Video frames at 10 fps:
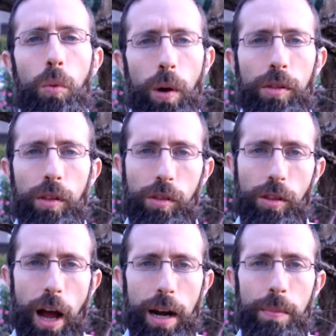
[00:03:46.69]
Was this
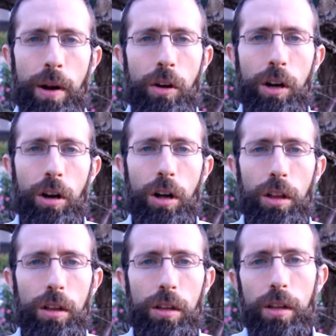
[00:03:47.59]
not a
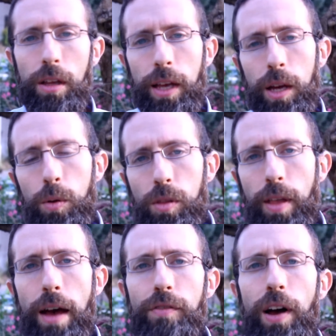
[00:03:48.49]
miracle? It was
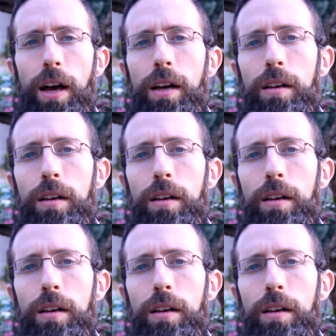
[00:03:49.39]
teva.